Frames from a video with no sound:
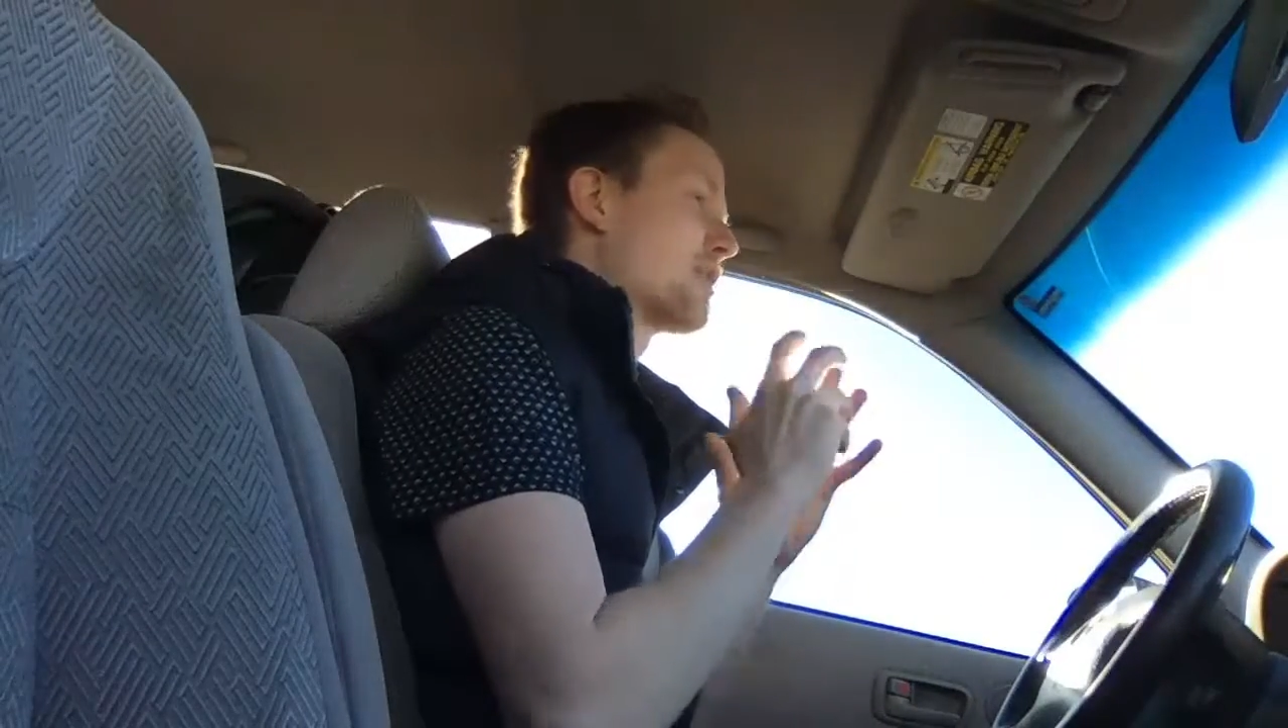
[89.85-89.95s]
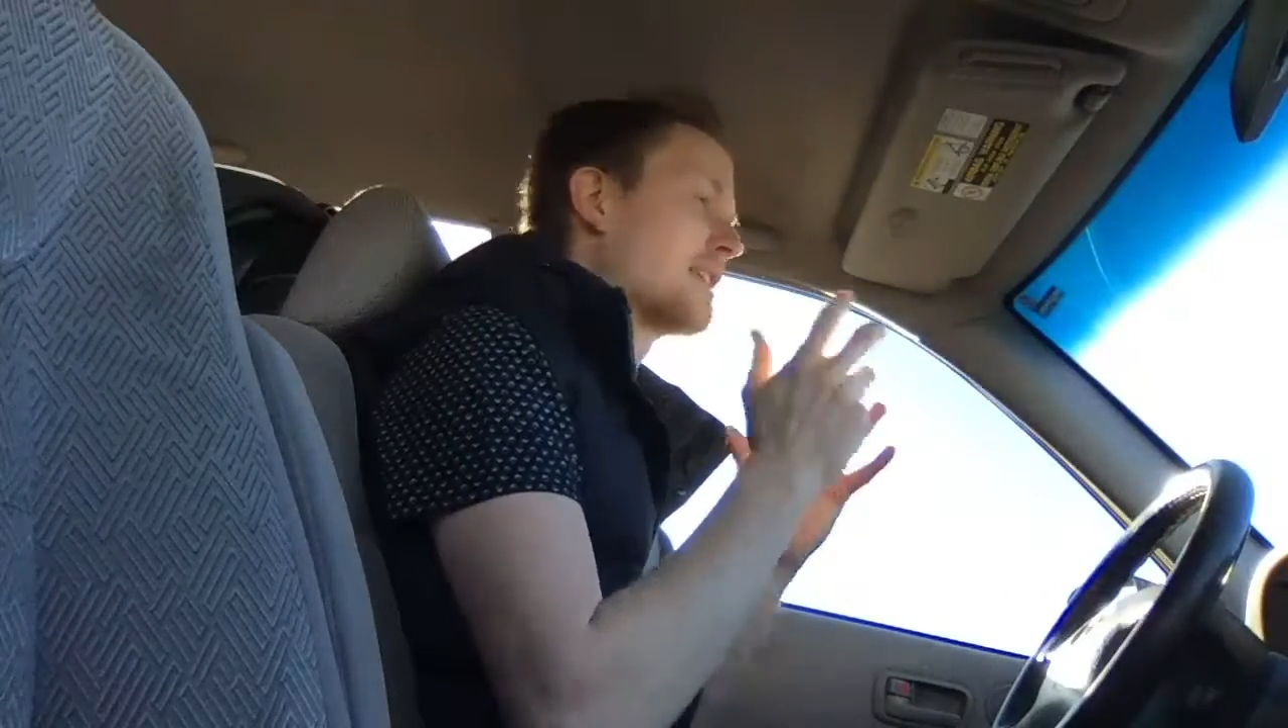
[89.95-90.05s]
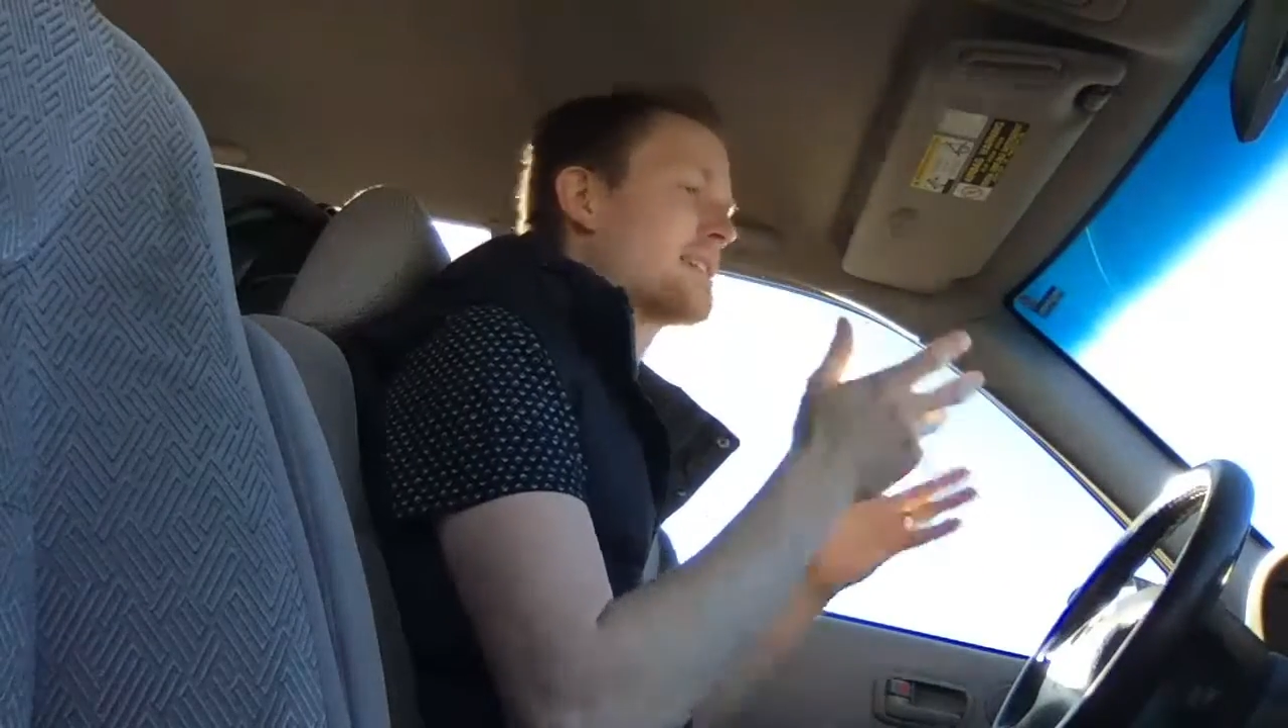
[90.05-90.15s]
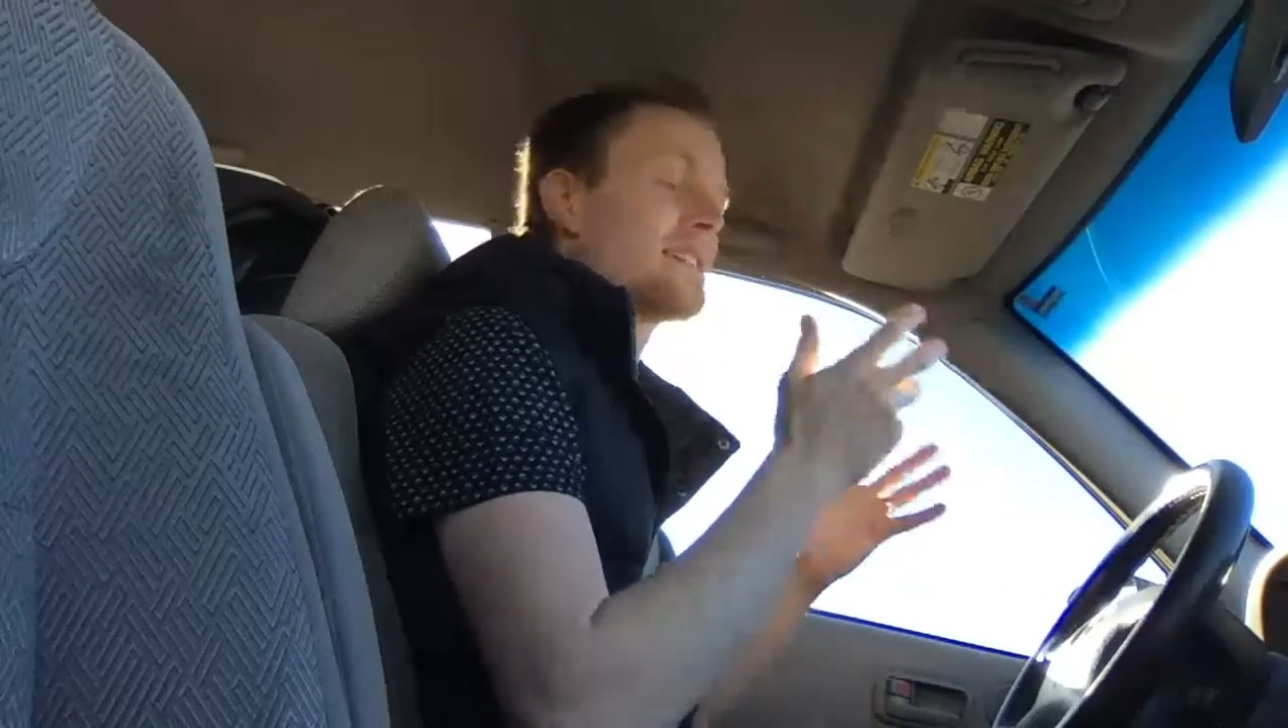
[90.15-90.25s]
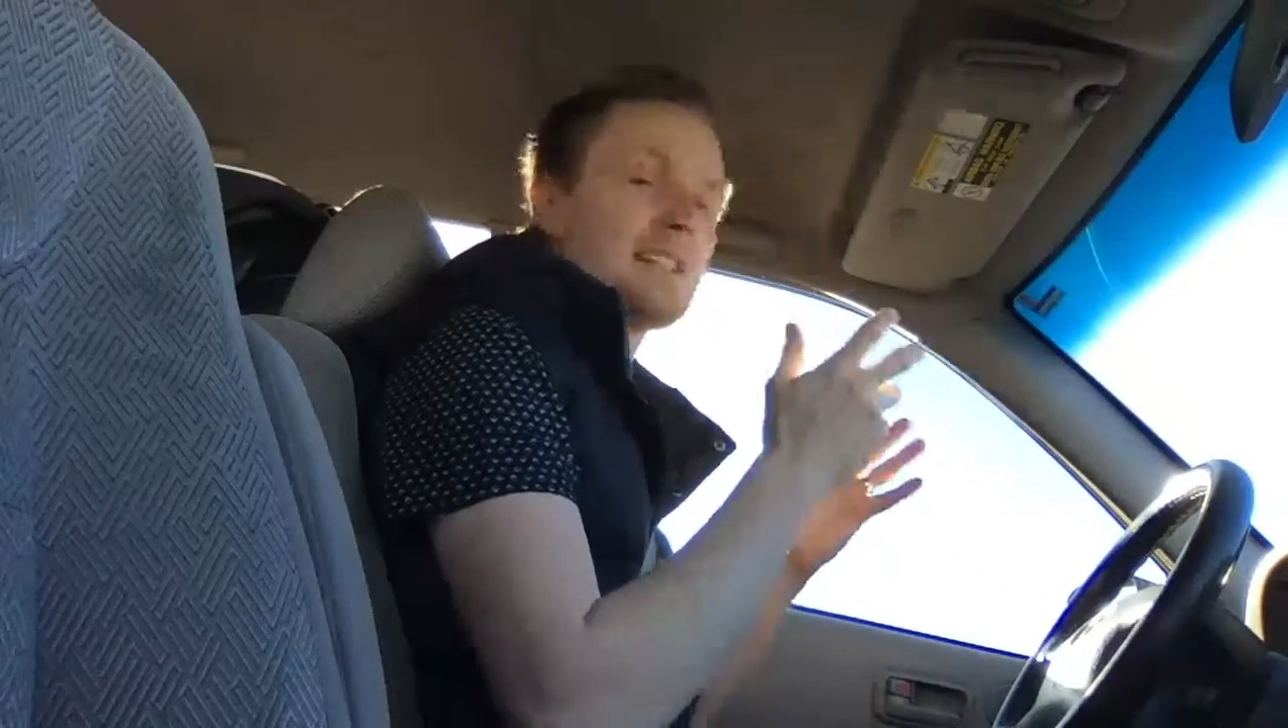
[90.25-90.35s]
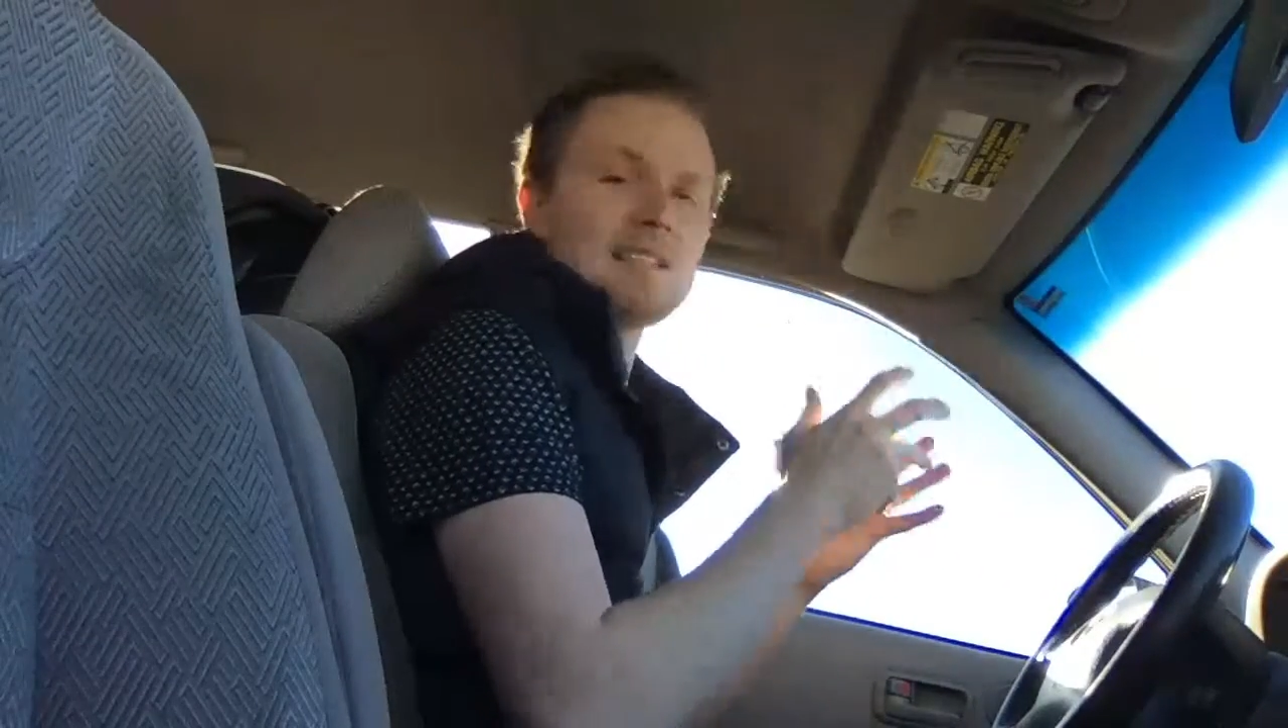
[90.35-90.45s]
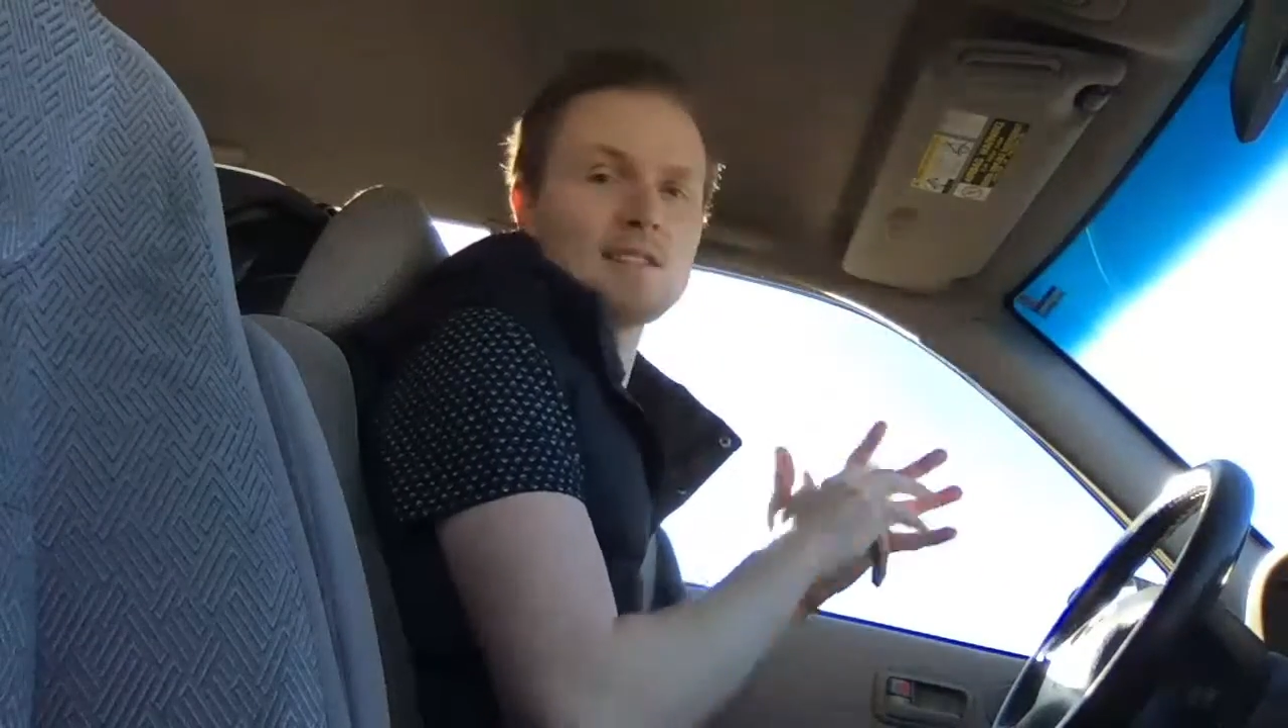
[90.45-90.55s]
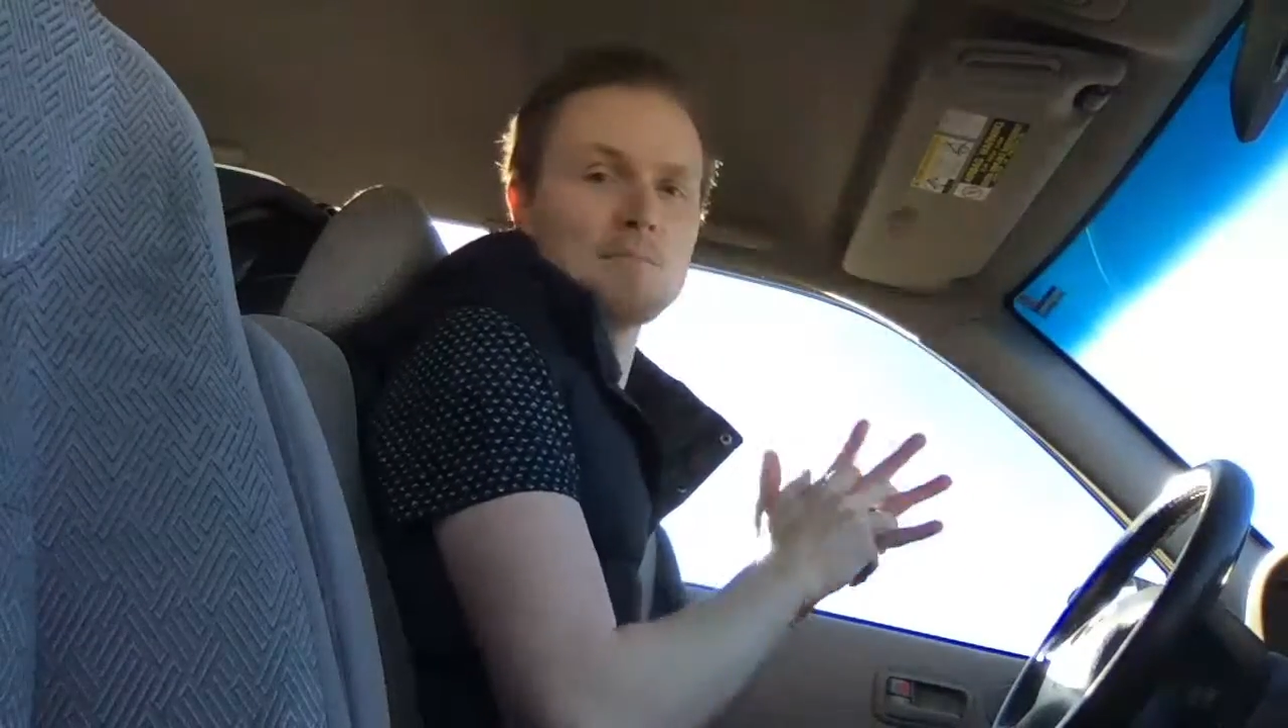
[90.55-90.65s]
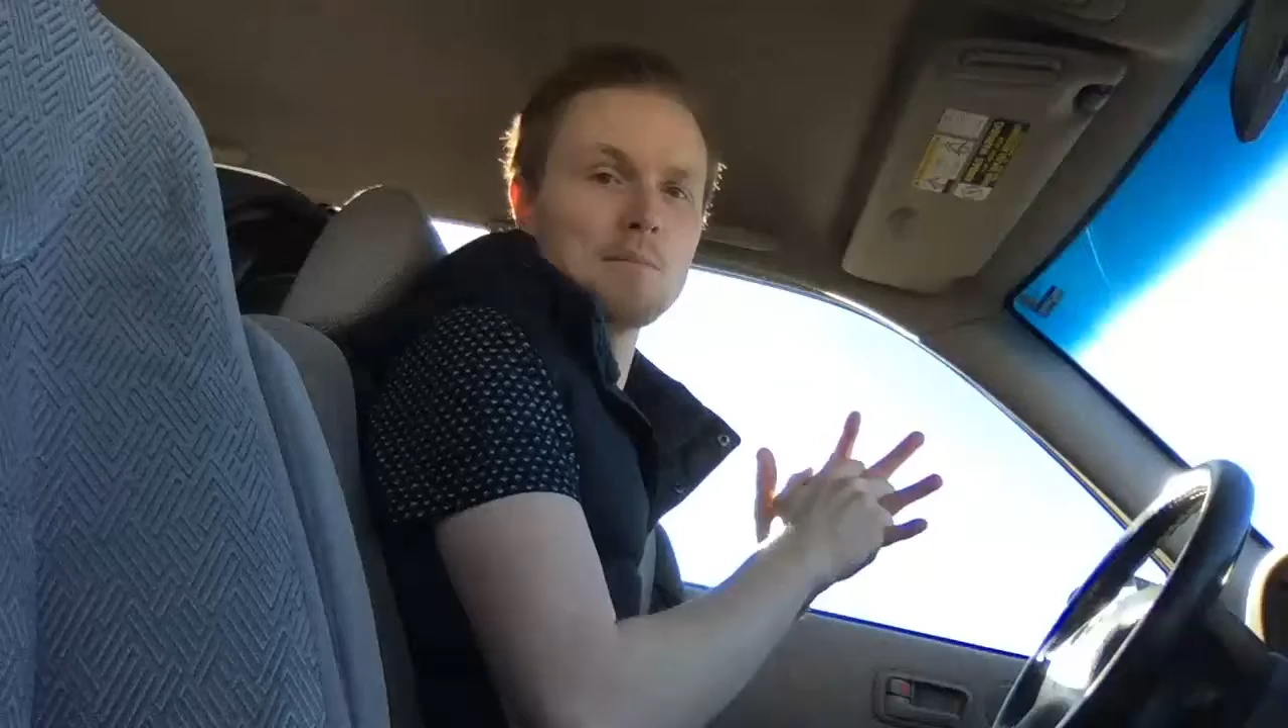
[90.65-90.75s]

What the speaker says: listening to